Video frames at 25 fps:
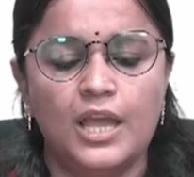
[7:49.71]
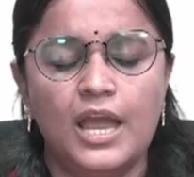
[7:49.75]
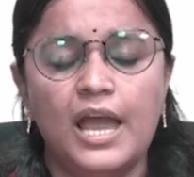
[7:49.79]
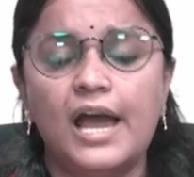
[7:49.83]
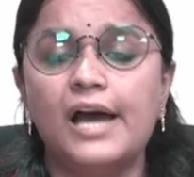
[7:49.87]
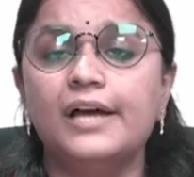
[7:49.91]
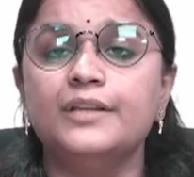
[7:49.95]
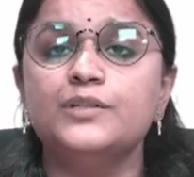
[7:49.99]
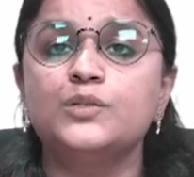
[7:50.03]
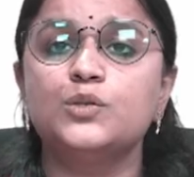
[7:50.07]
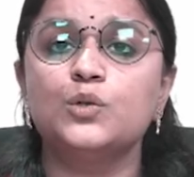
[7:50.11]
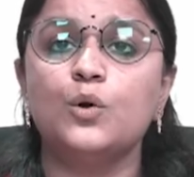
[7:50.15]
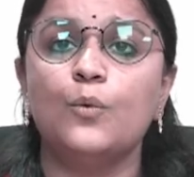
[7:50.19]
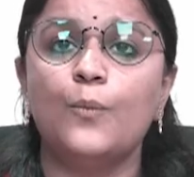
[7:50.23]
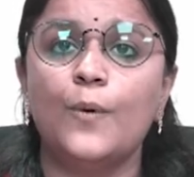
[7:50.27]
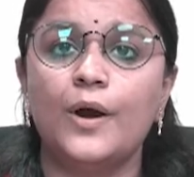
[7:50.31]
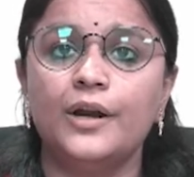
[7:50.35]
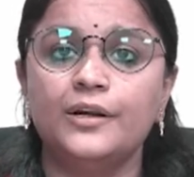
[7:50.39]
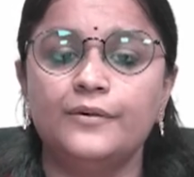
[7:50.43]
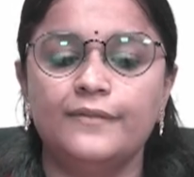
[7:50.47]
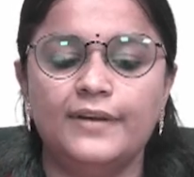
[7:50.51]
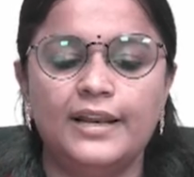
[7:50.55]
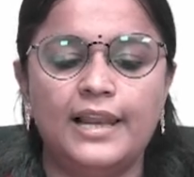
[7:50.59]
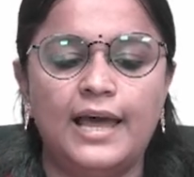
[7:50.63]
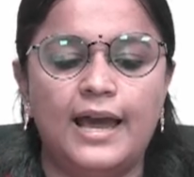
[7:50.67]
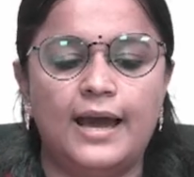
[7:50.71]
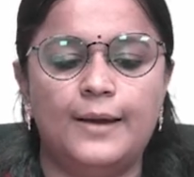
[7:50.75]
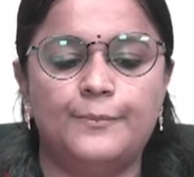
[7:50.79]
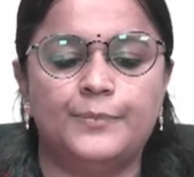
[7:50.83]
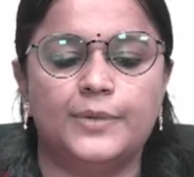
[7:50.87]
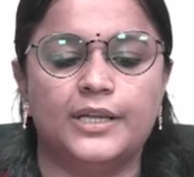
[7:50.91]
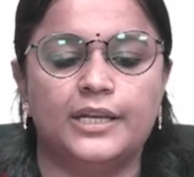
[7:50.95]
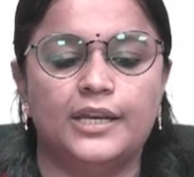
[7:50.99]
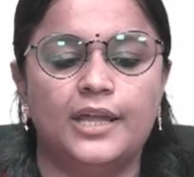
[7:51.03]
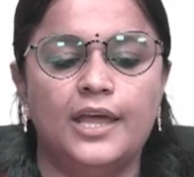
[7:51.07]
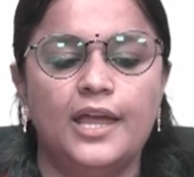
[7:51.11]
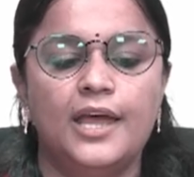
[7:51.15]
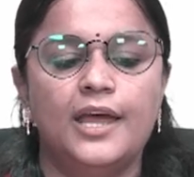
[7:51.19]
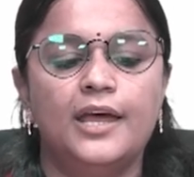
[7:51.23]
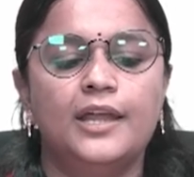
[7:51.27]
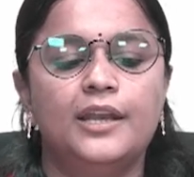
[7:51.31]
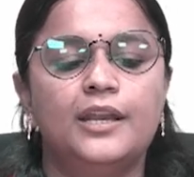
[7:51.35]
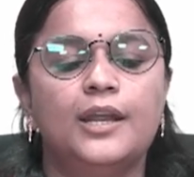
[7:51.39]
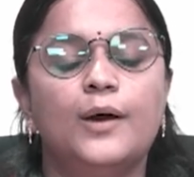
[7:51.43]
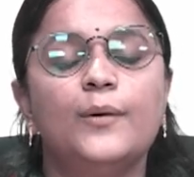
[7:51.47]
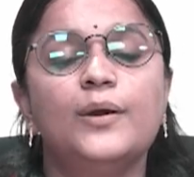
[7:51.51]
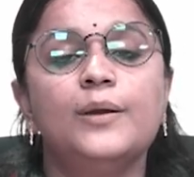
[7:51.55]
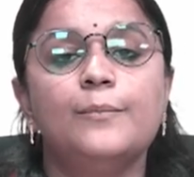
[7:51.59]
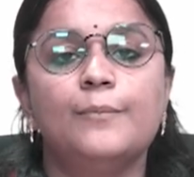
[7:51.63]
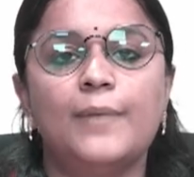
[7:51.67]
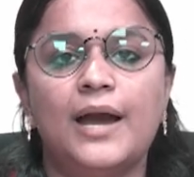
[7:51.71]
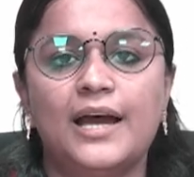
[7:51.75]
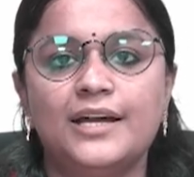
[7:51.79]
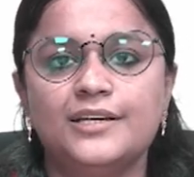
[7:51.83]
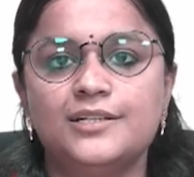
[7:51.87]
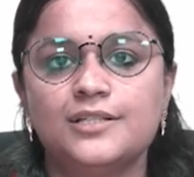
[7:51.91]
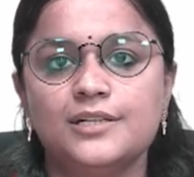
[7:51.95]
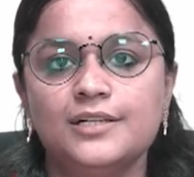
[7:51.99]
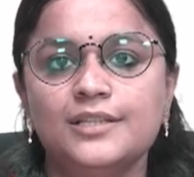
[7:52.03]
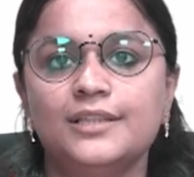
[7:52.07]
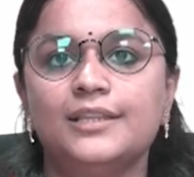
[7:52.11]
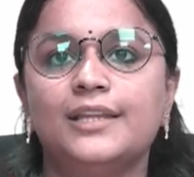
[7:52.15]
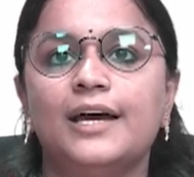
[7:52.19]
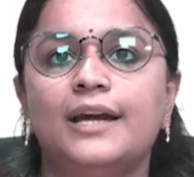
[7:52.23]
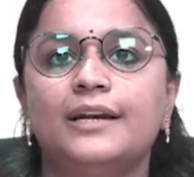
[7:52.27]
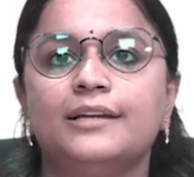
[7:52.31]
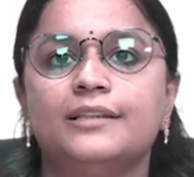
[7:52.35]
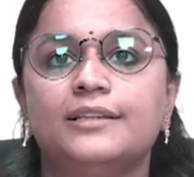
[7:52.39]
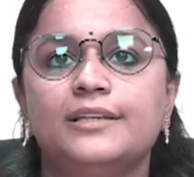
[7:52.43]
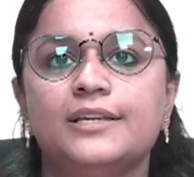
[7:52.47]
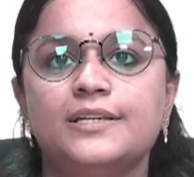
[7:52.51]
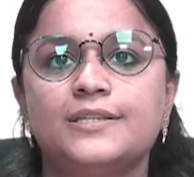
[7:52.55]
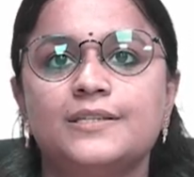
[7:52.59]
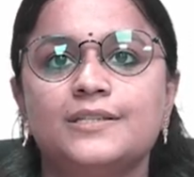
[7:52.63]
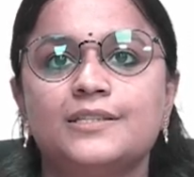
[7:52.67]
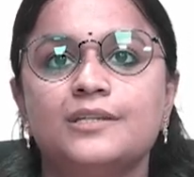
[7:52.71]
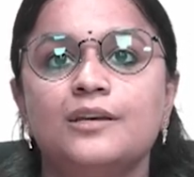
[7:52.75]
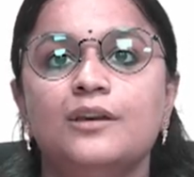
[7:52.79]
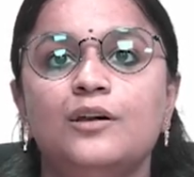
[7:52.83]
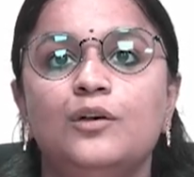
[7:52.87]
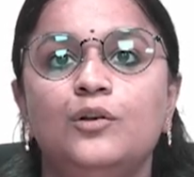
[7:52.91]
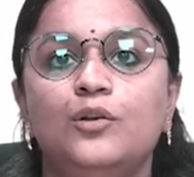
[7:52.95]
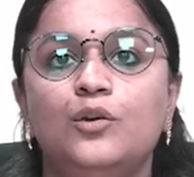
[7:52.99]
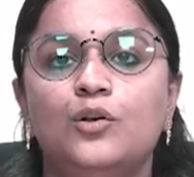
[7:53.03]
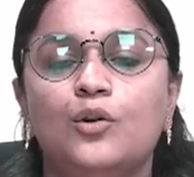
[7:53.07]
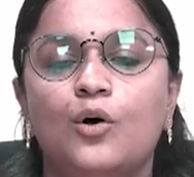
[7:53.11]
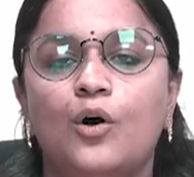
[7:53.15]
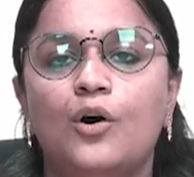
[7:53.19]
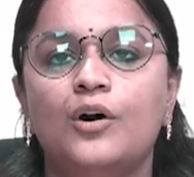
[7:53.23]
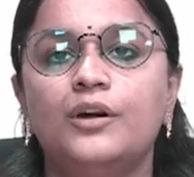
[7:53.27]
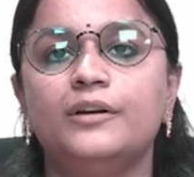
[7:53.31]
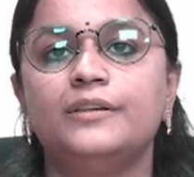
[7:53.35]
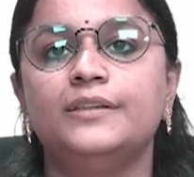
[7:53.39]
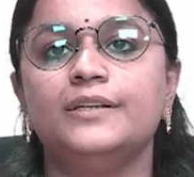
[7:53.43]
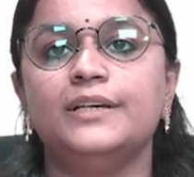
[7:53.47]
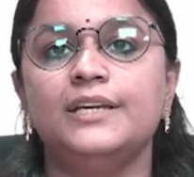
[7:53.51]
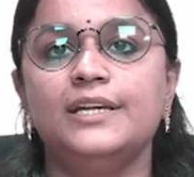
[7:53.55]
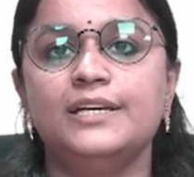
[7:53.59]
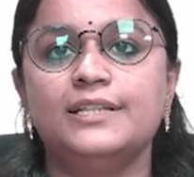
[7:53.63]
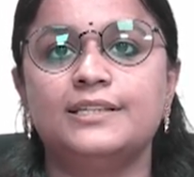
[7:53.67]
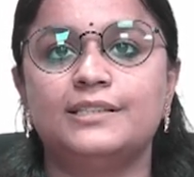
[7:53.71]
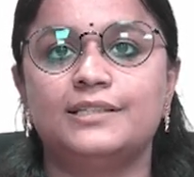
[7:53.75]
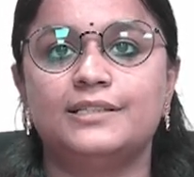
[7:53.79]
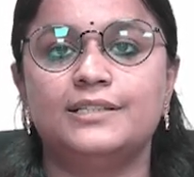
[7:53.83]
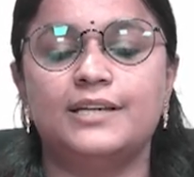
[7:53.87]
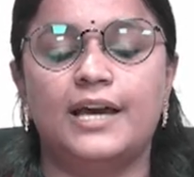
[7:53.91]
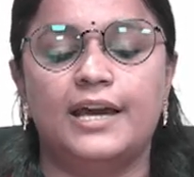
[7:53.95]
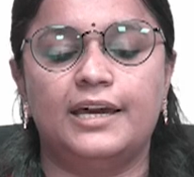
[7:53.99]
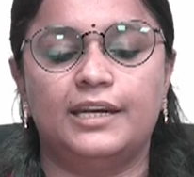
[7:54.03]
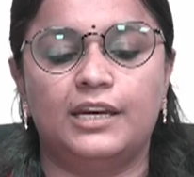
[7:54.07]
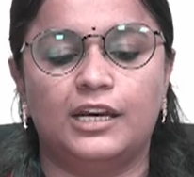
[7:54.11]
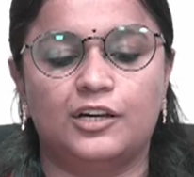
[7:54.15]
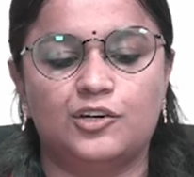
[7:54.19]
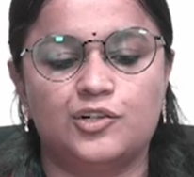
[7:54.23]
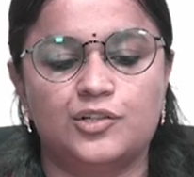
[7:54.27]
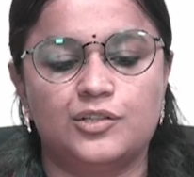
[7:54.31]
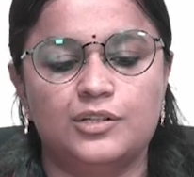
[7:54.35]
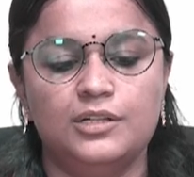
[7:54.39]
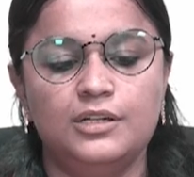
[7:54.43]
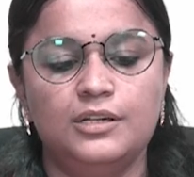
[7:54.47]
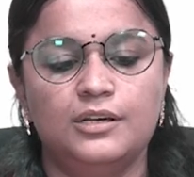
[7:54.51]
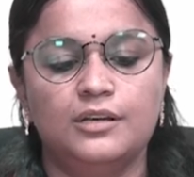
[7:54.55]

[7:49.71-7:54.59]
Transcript: And so what will happen? Now imagine that this northeast direction